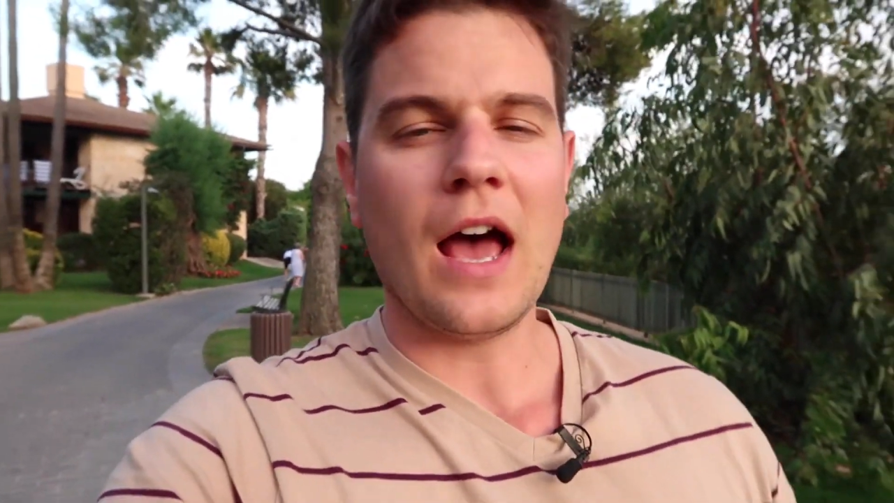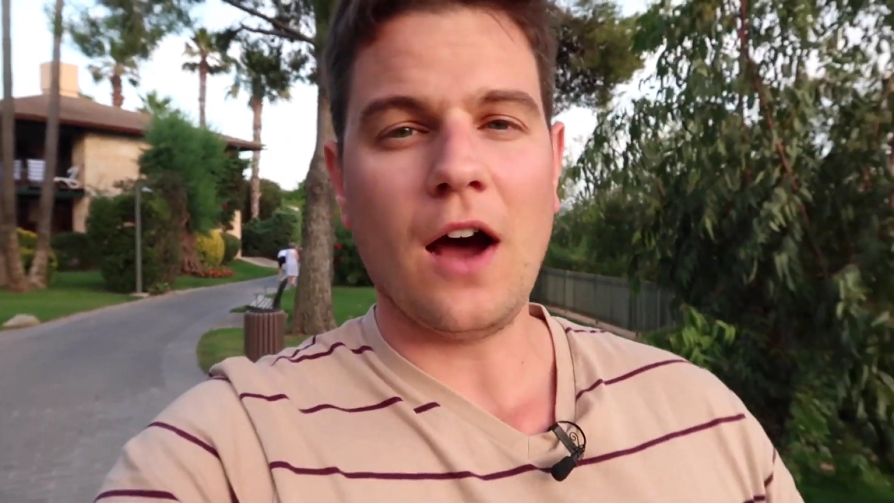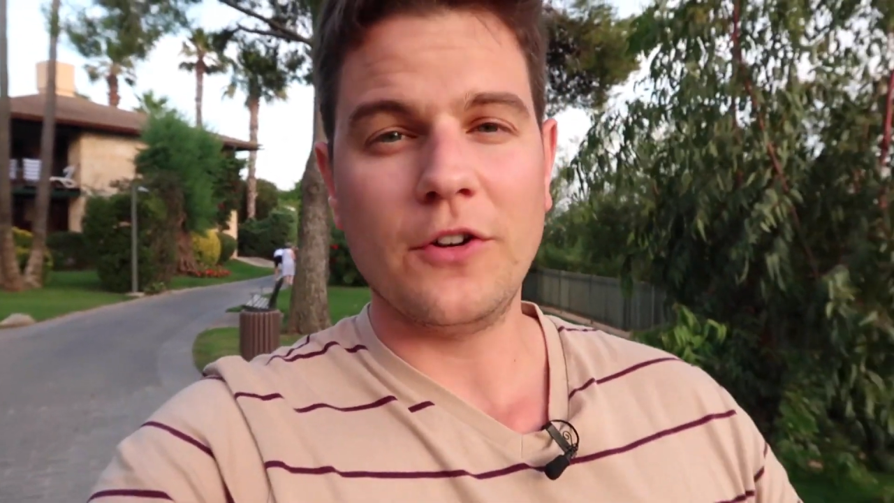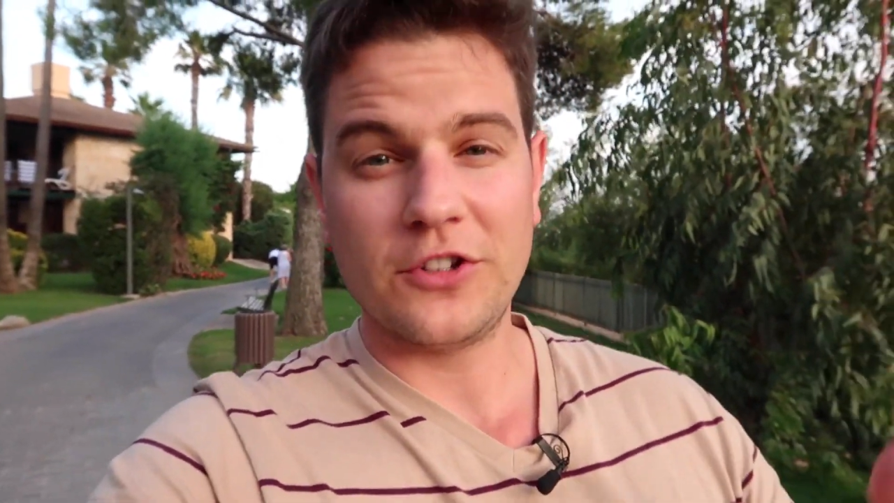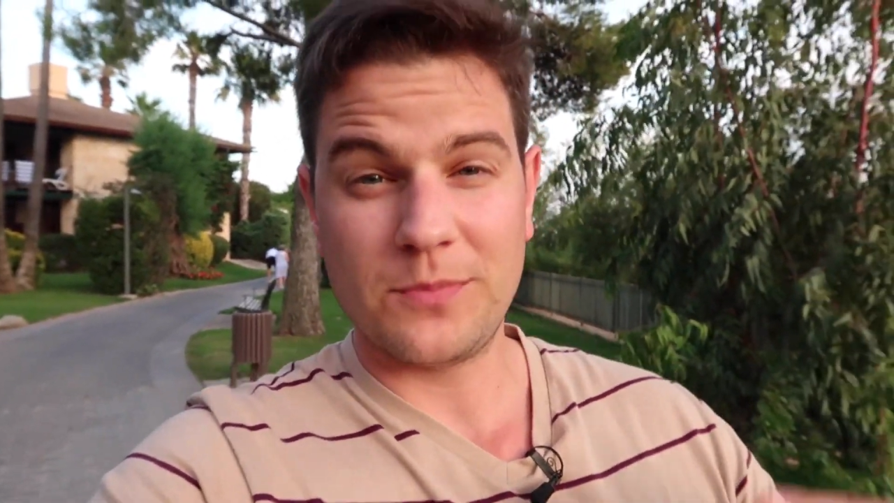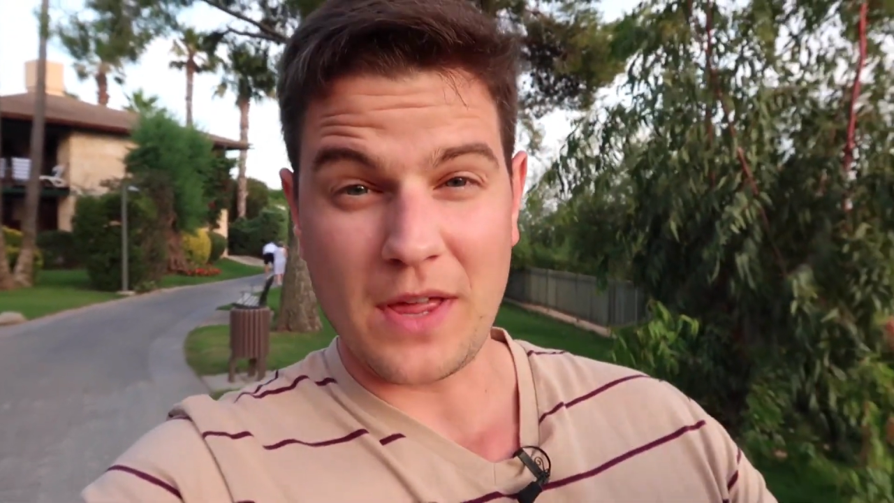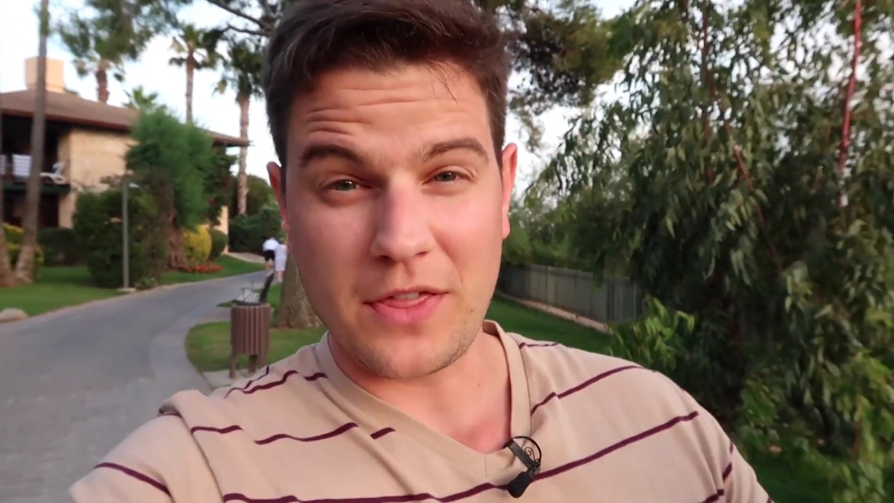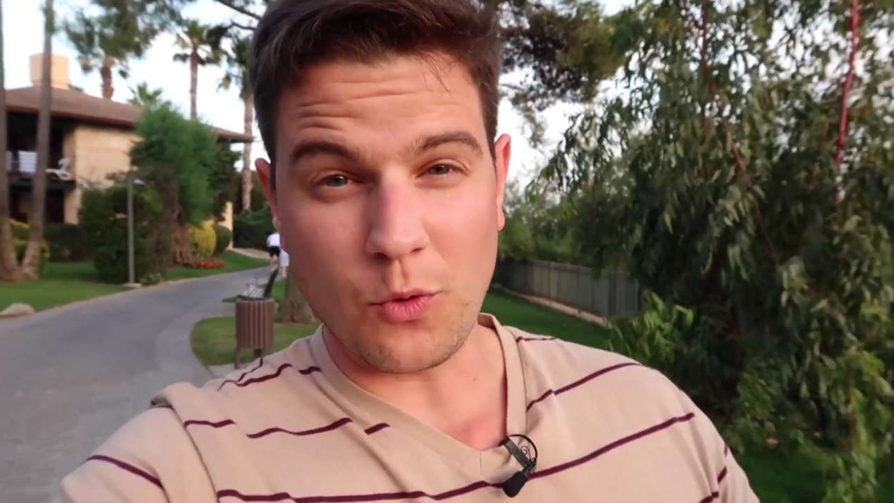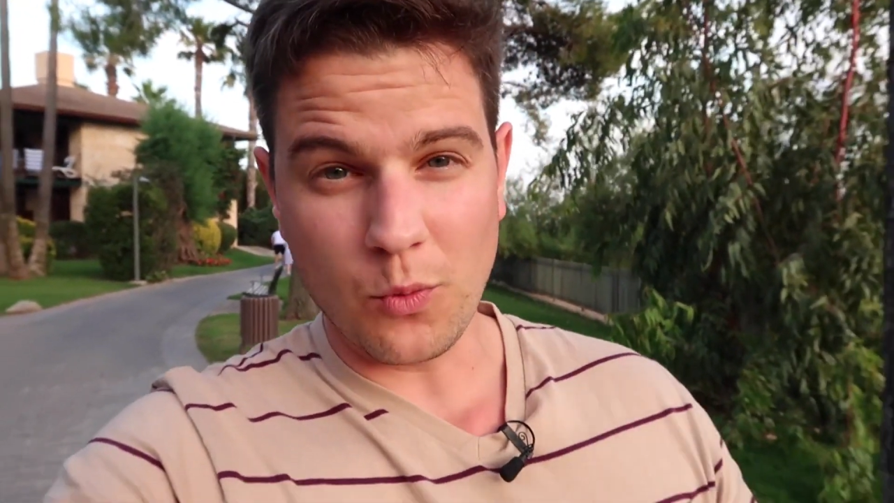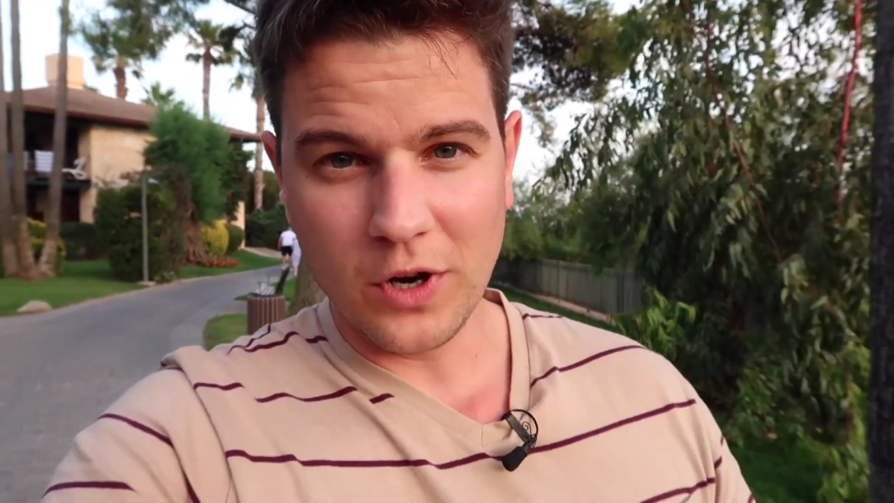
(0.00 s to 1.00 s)
how this
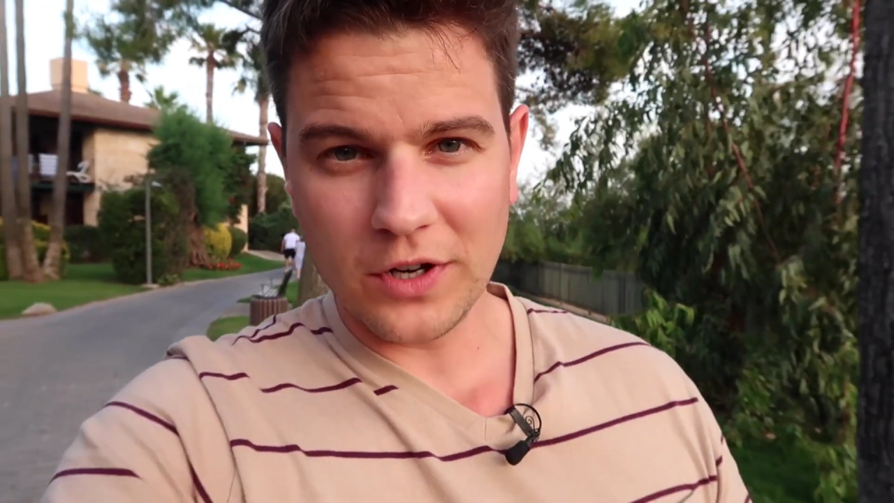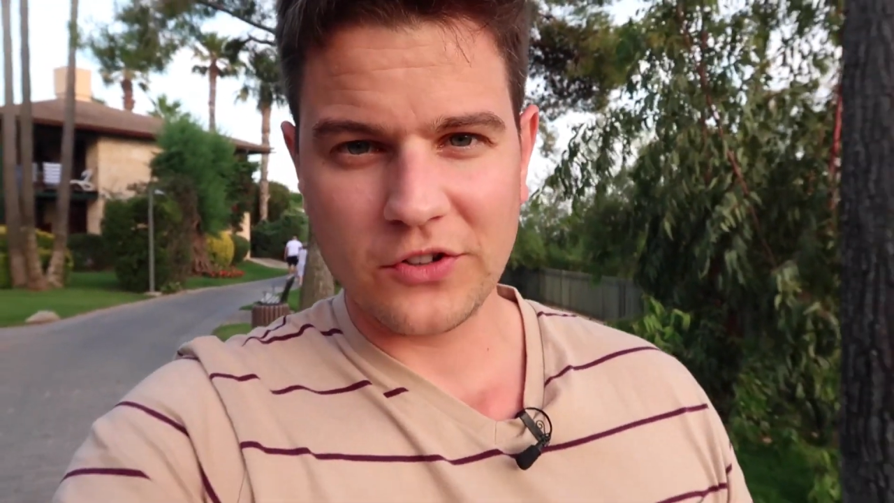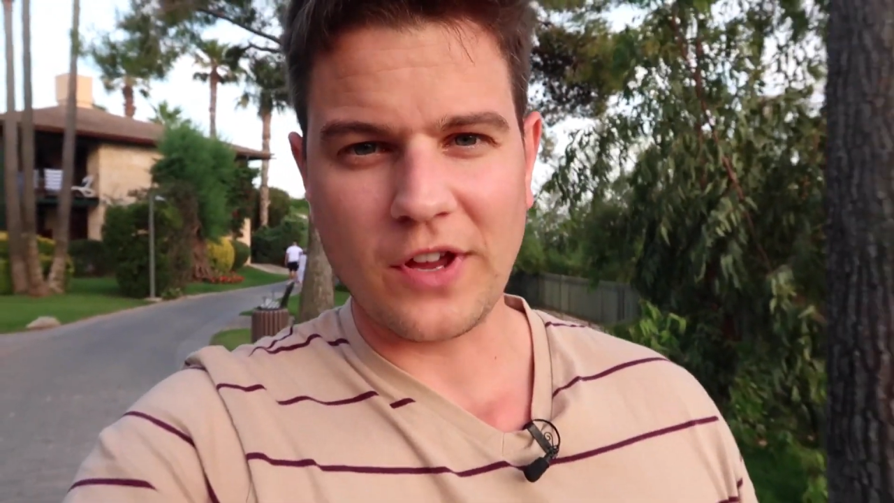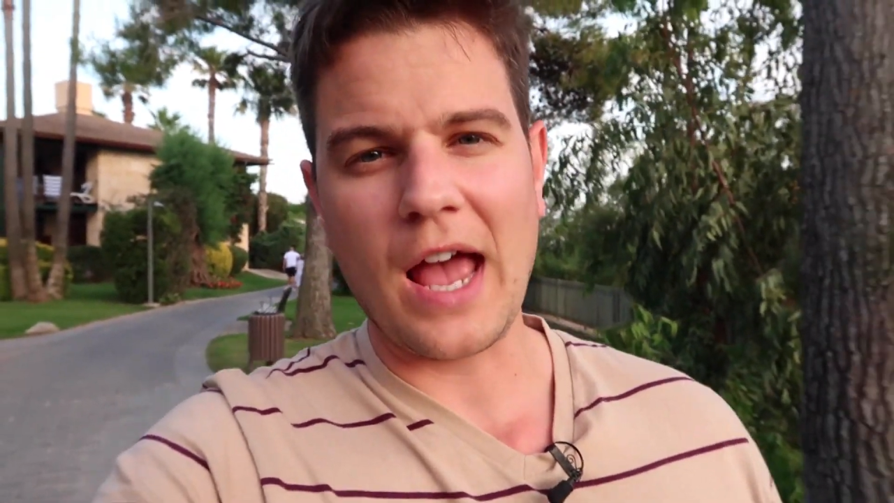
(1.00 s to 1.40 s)
method works